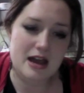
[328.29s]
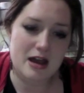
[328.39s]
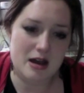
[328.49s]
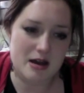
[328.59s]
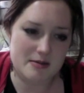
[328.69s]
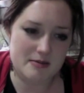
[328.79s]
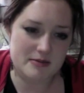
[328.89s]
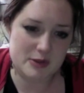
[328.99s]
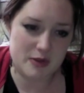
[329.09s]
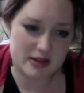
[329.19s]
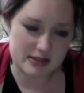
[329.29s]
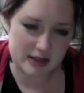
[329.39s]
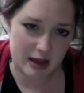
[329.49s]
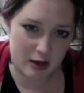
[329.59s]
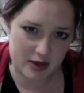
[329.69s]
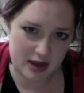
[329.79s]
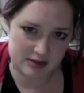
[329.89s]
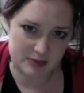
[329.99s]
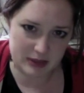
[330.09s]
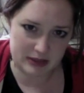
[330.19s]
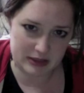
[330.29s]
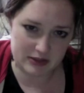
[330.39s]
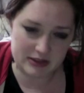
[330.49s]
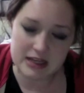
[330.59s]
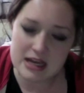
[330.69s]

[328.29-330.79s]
Um, so that's a healthy aspect of it.